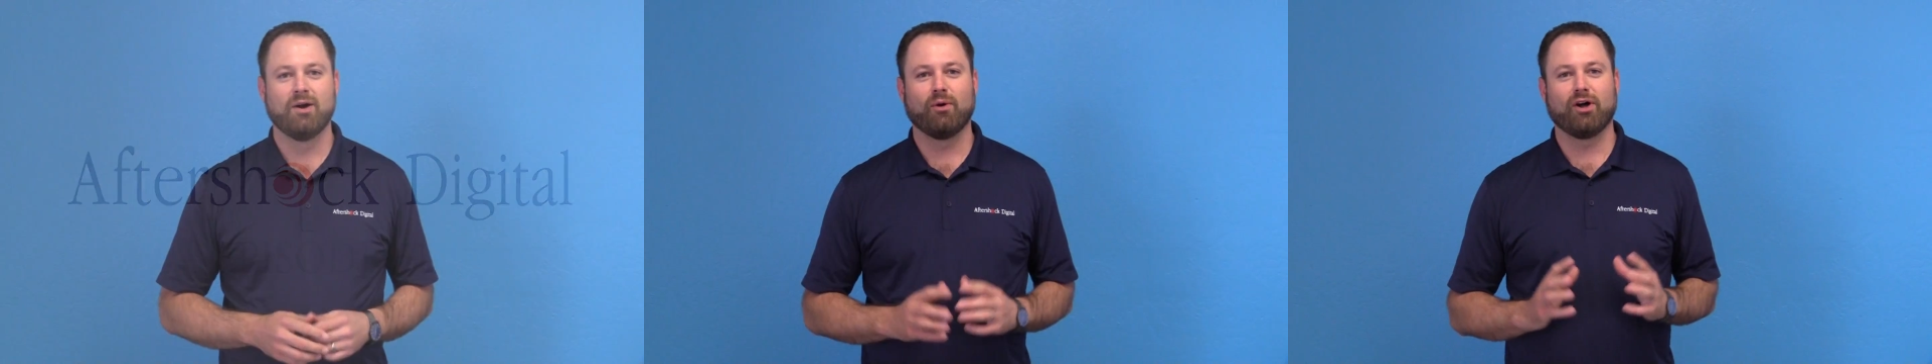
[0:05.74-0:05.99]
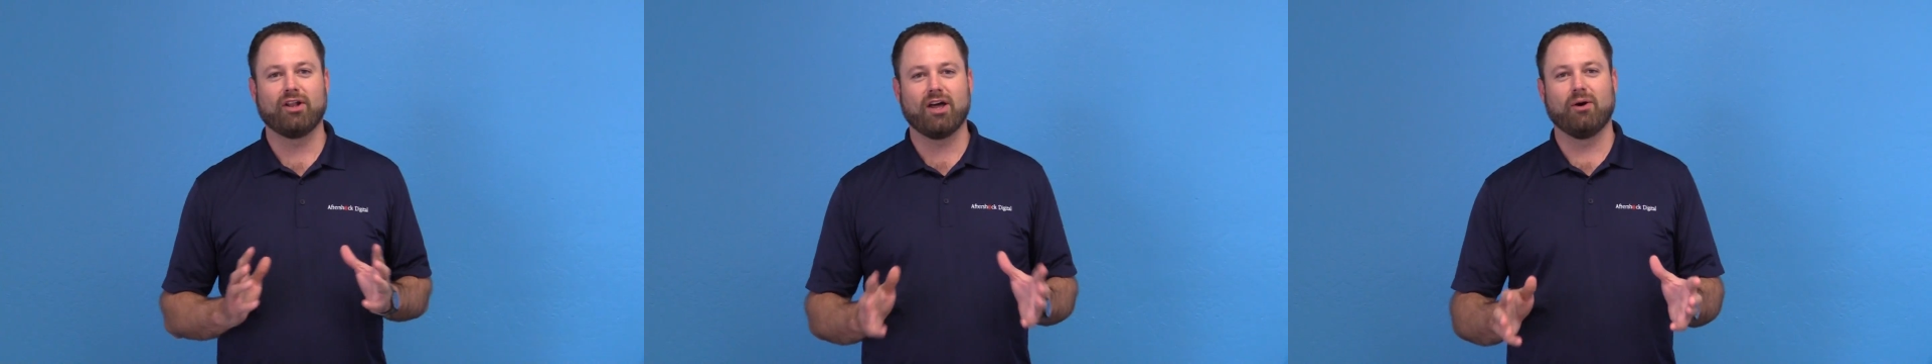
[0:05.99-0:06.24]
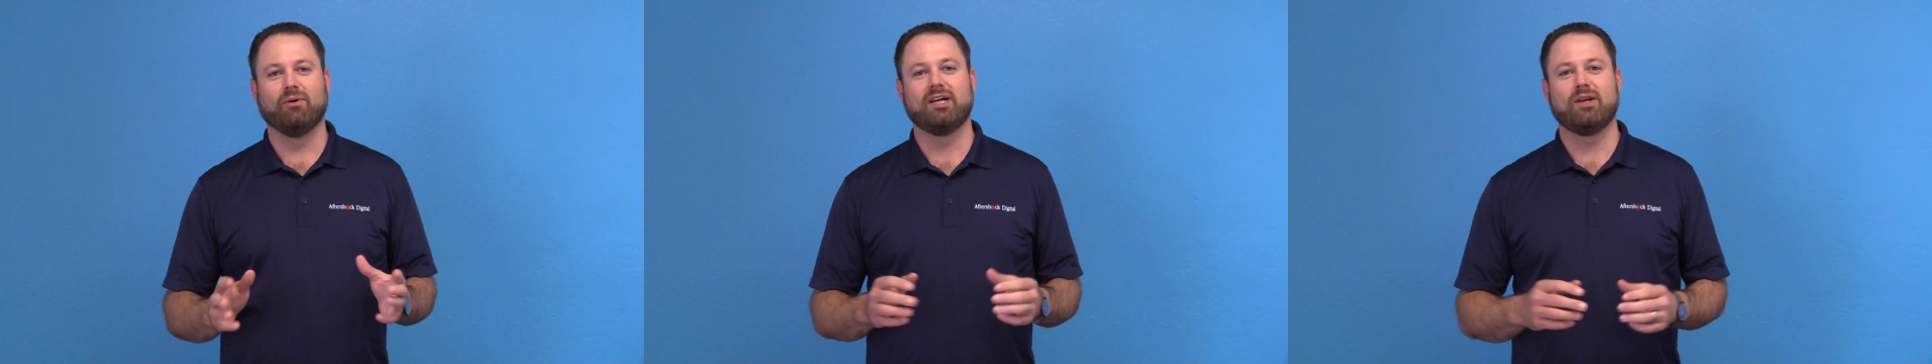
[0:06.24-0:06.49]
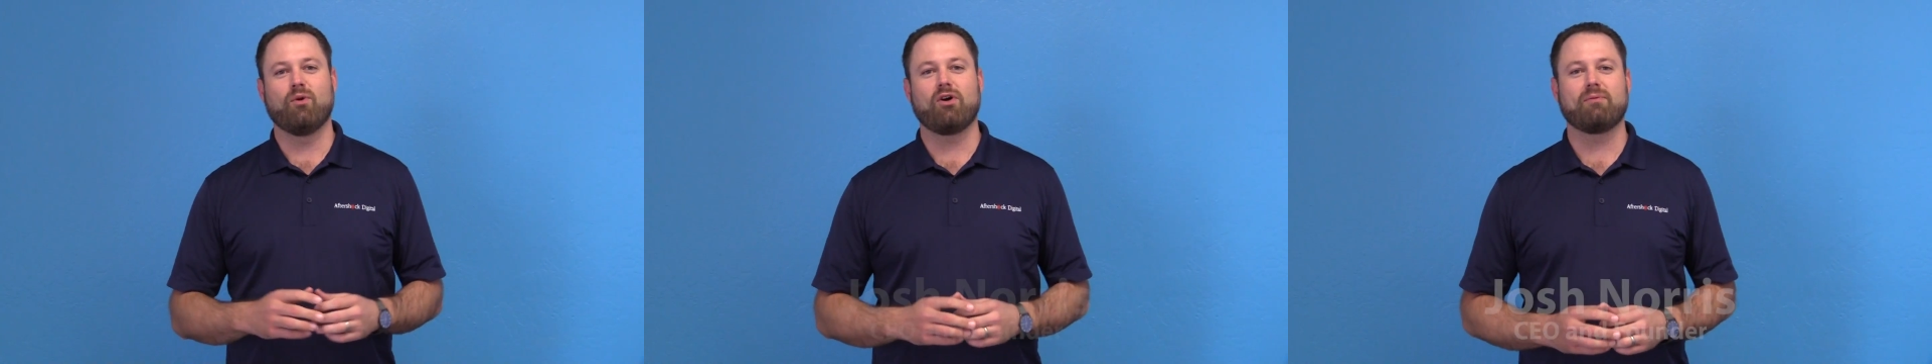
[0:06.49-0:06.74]
Well, hello,
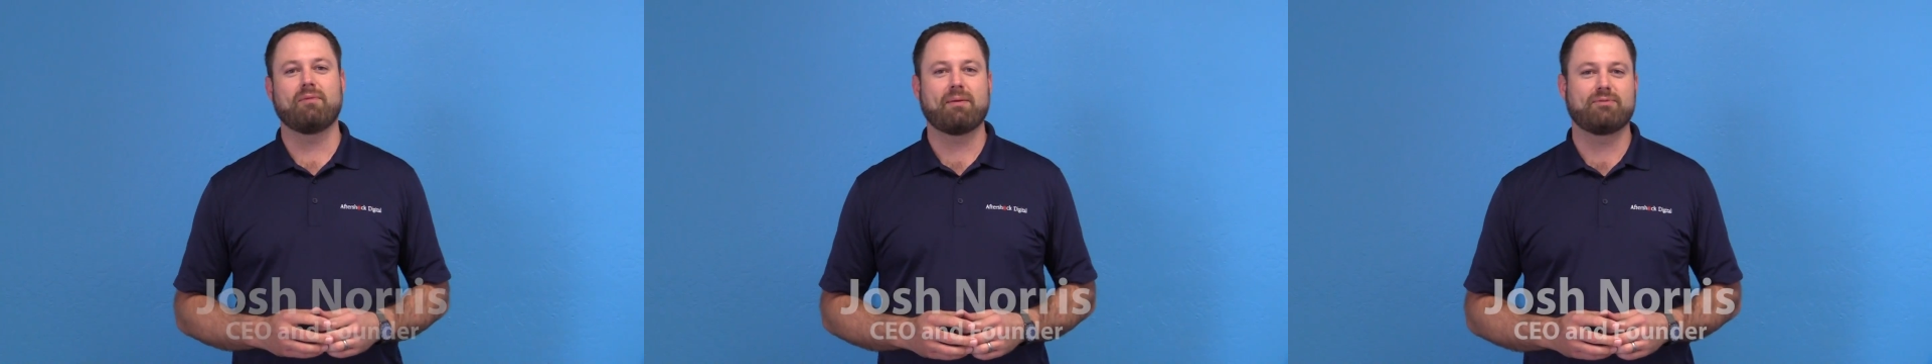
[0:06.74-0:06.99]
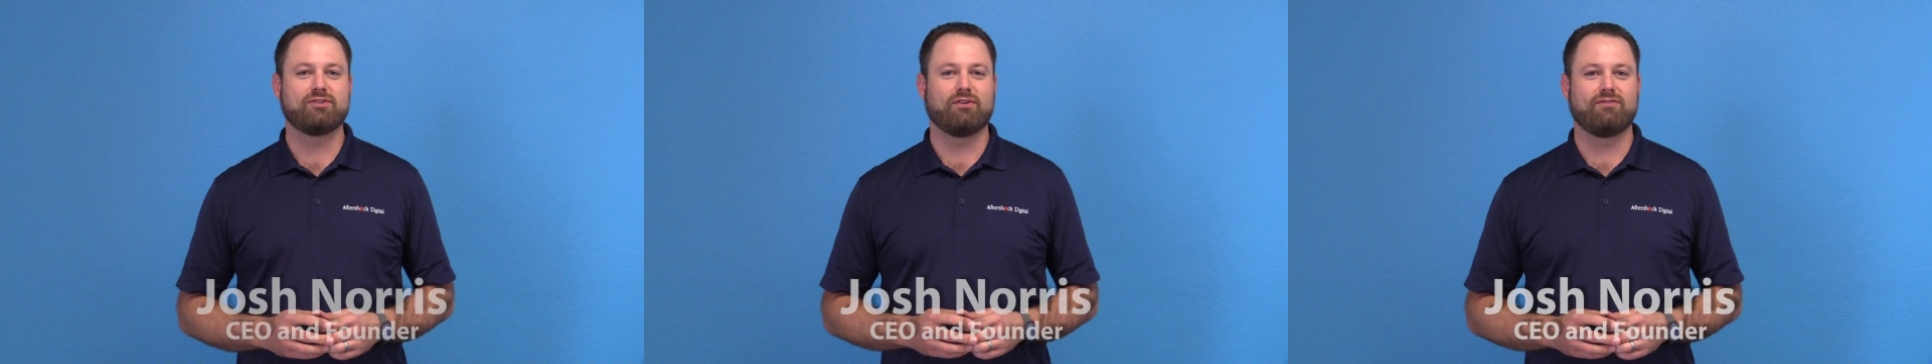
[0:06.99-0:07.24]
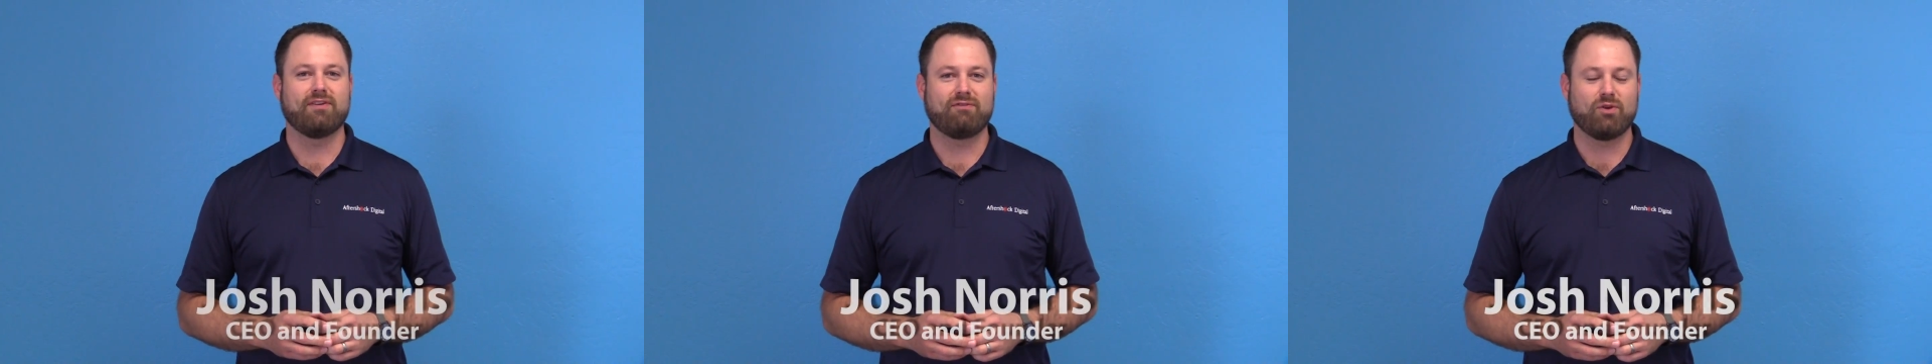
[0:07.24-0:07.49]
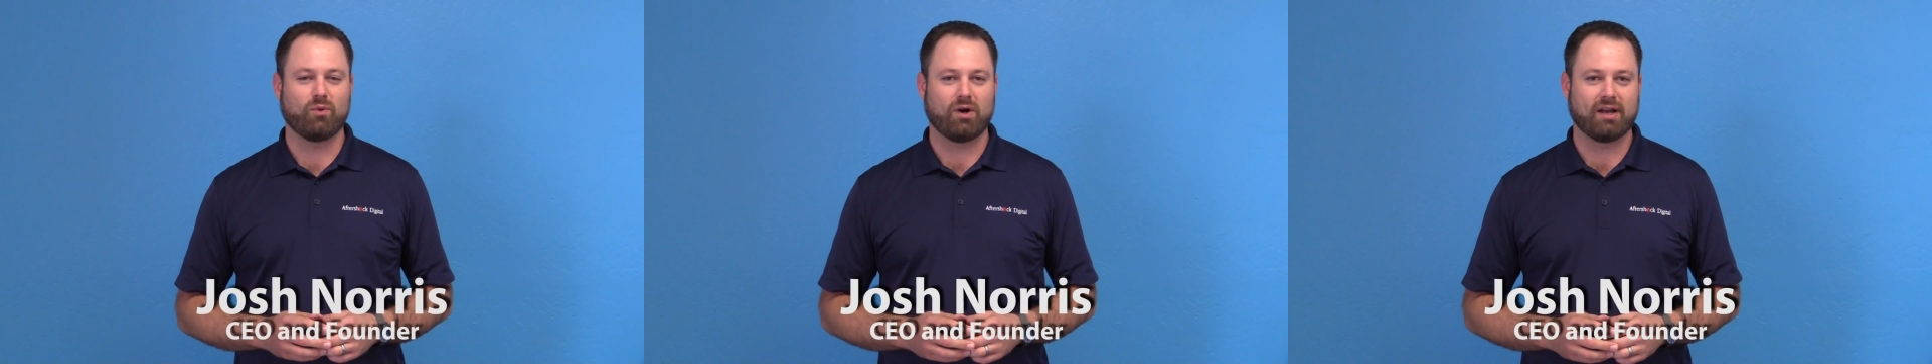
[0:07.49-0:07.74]
and welcome to episode
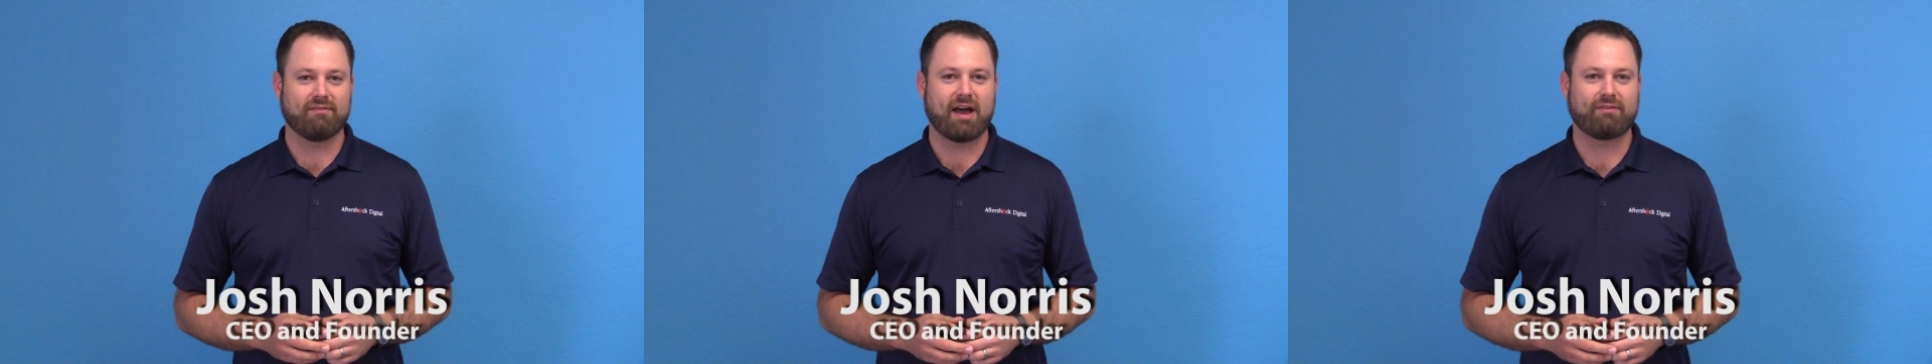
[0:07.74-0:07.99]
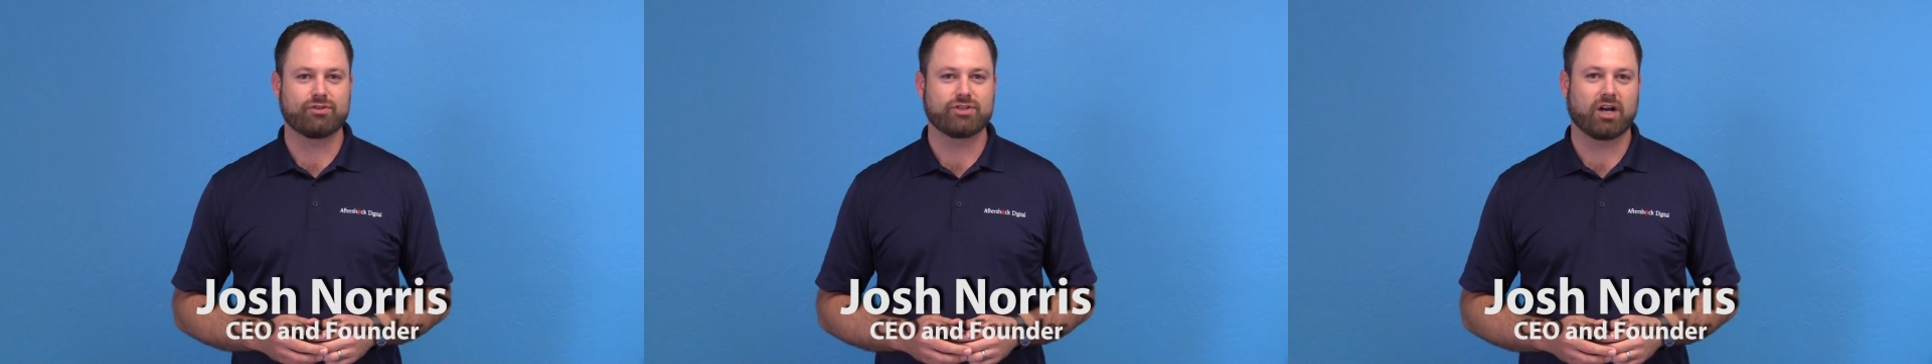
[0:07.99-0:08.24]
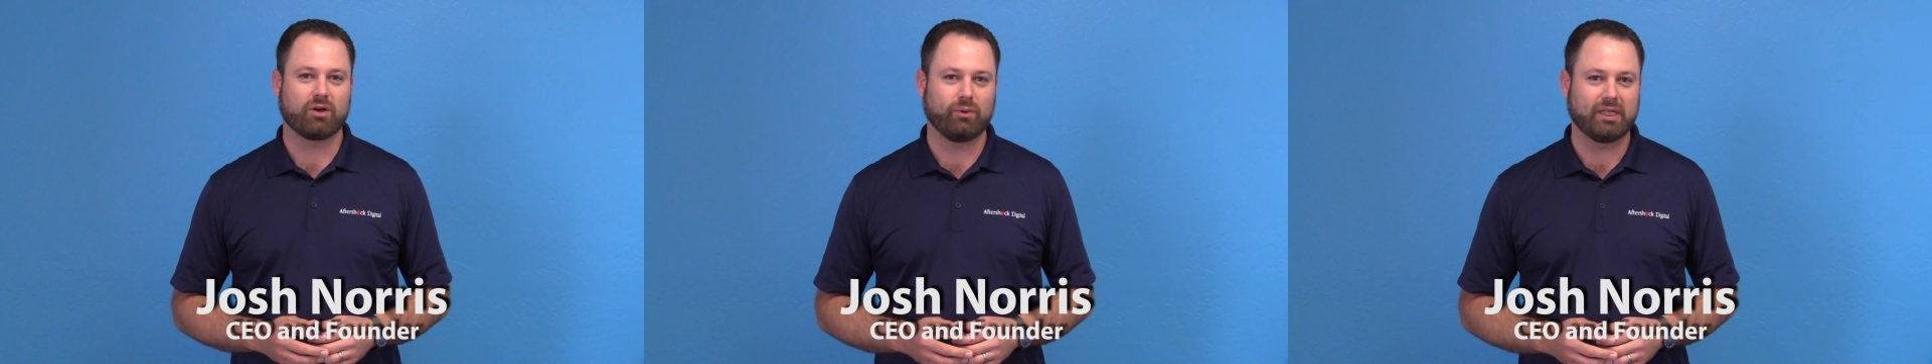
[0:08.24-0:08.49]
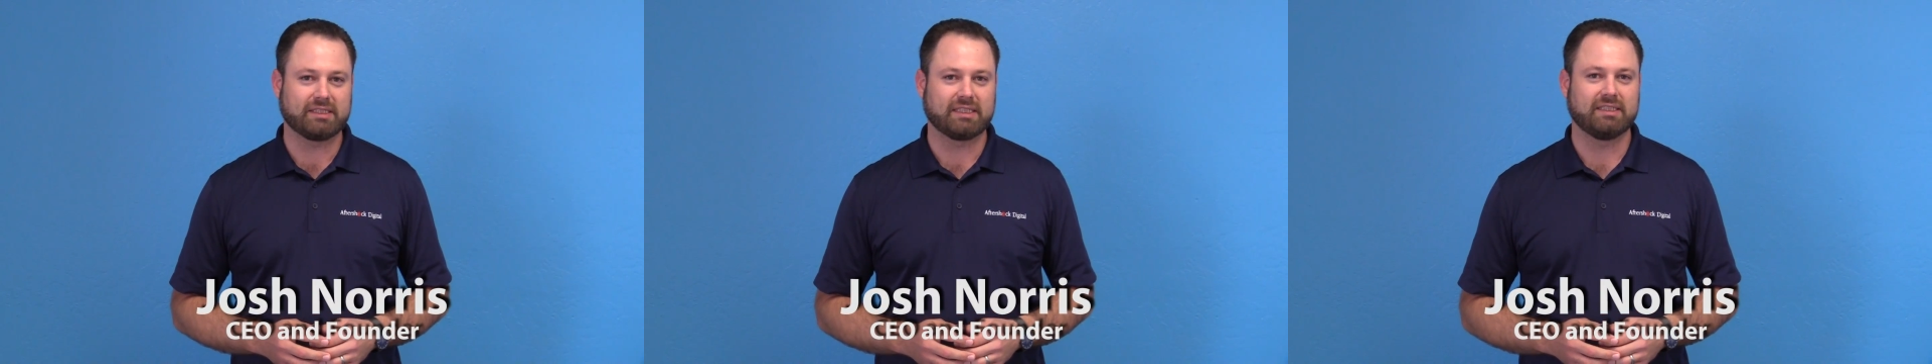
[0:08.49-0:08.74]
51 of Aftershock
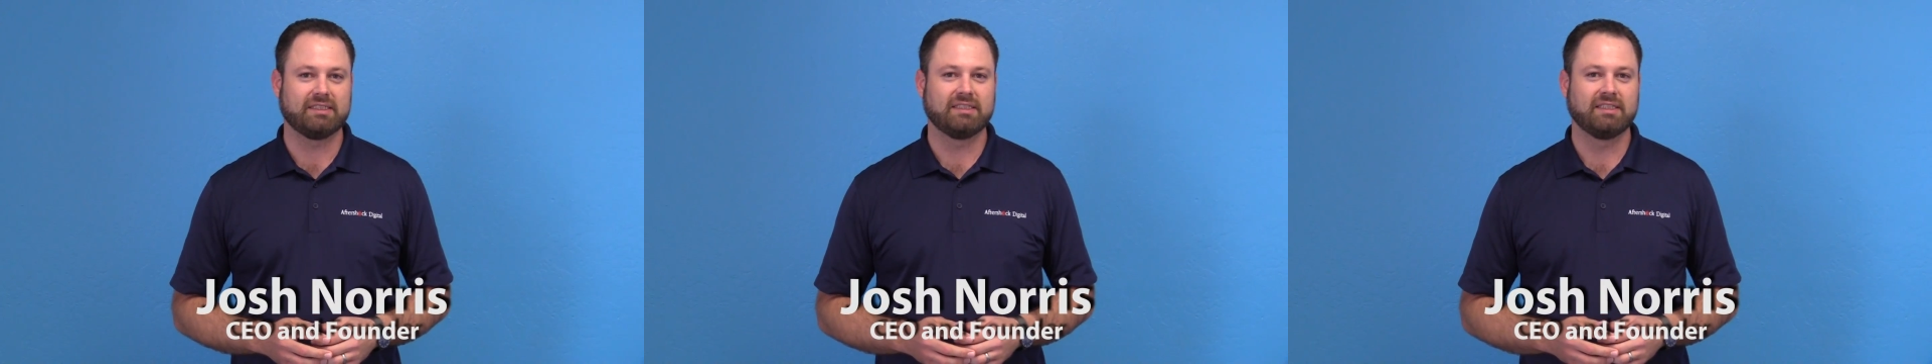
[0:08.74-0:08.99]
Weekly.